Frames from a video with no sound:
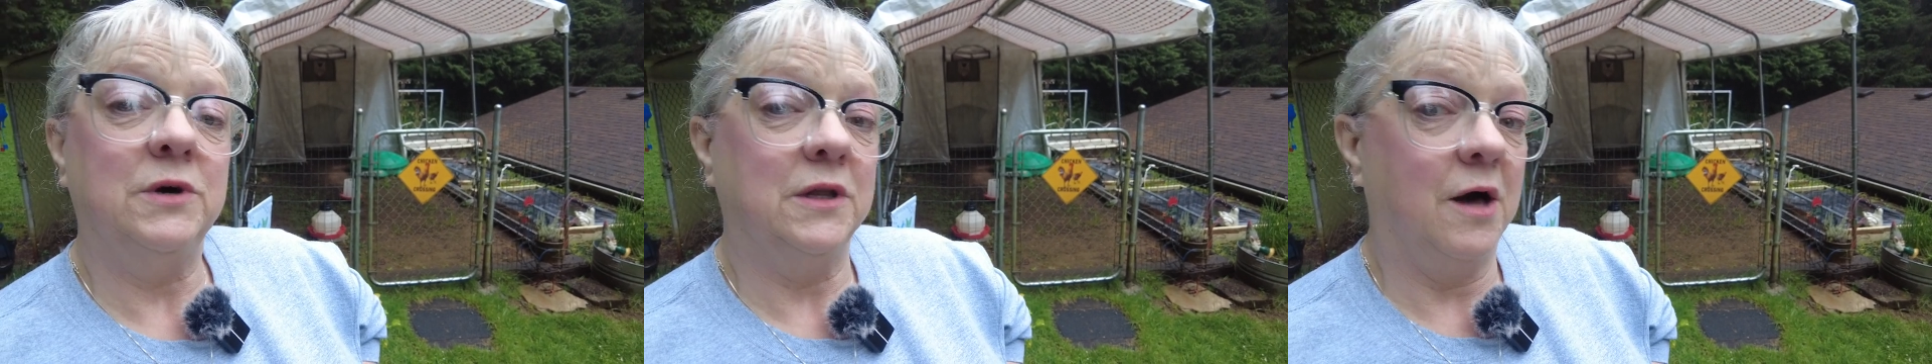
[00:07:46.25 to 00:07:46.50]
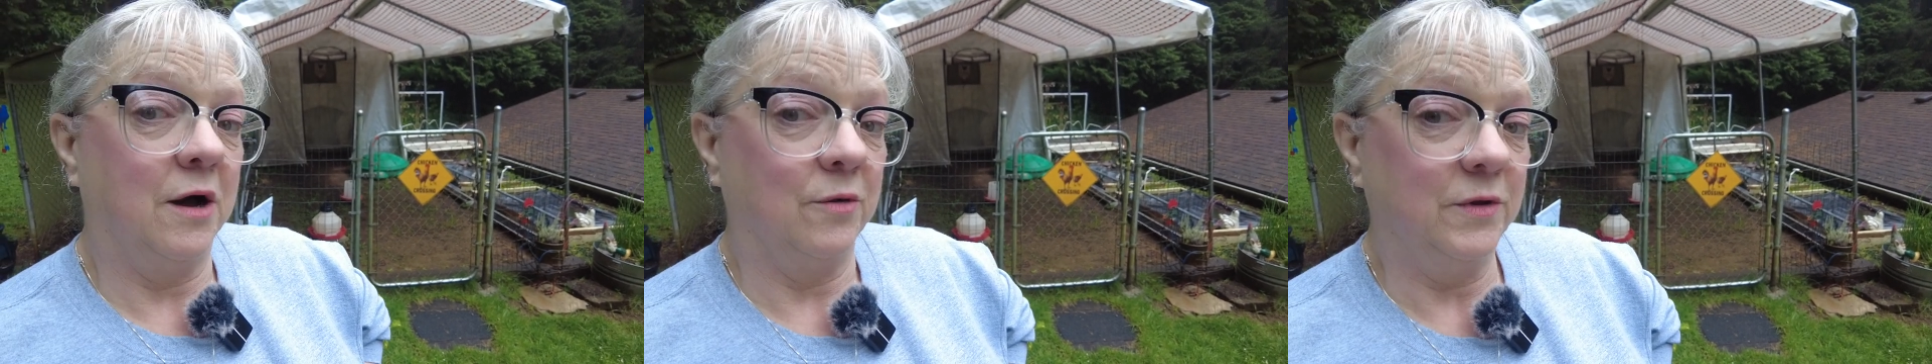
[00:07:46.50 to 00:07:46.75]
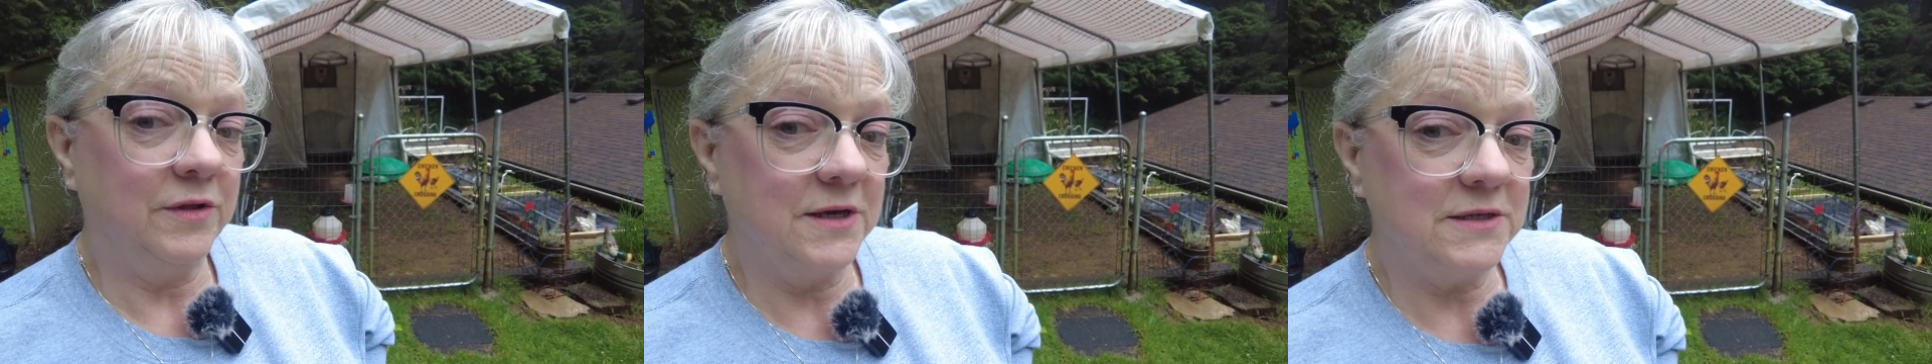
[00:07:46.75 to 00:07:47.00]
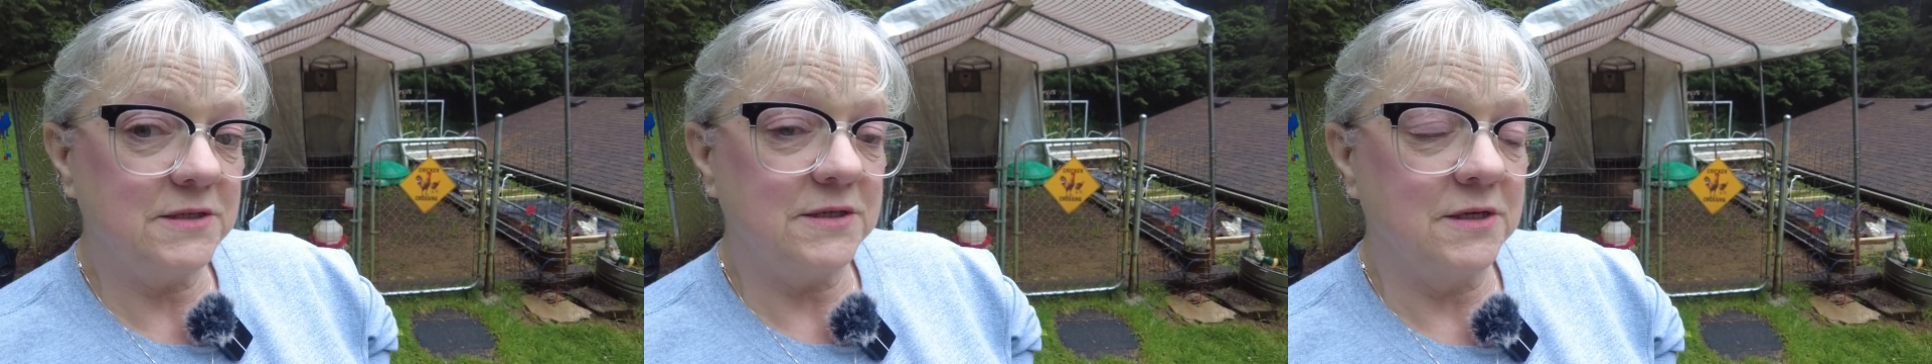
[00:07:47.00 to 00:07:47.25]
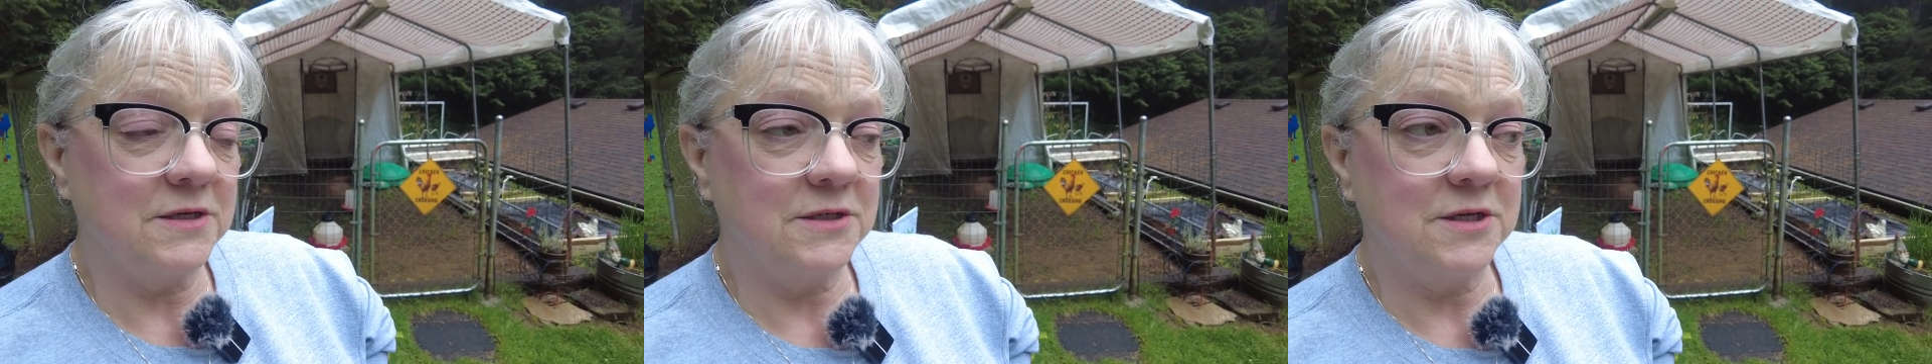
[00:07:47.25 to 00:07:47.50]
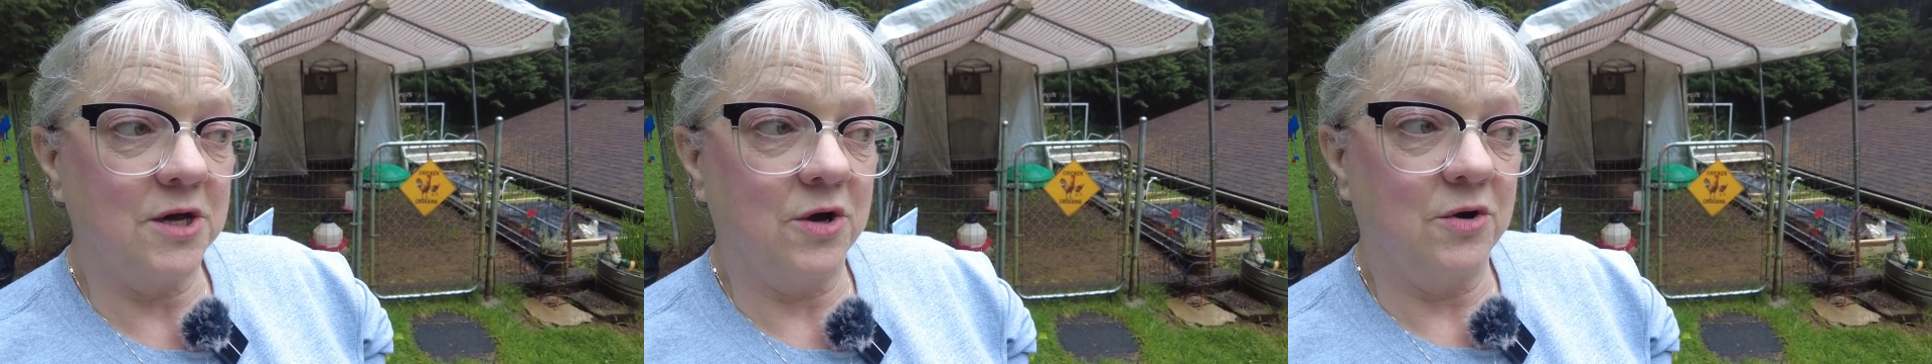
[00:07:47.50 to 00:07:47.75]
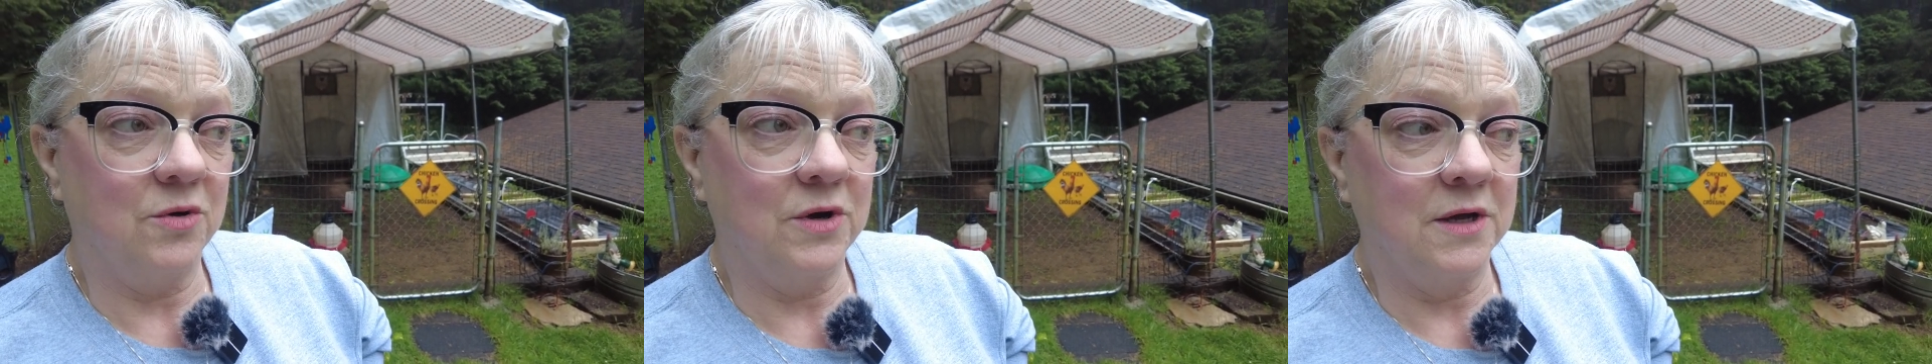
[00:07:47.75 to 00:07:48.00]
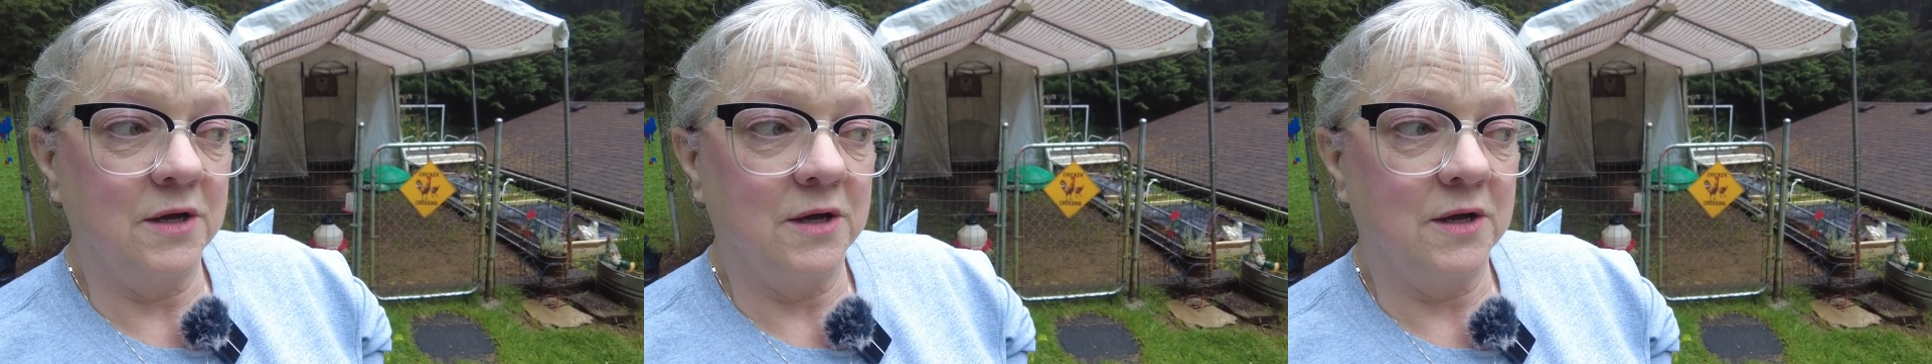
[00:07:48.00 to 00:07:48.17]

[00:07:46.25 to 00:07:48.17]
along with us. So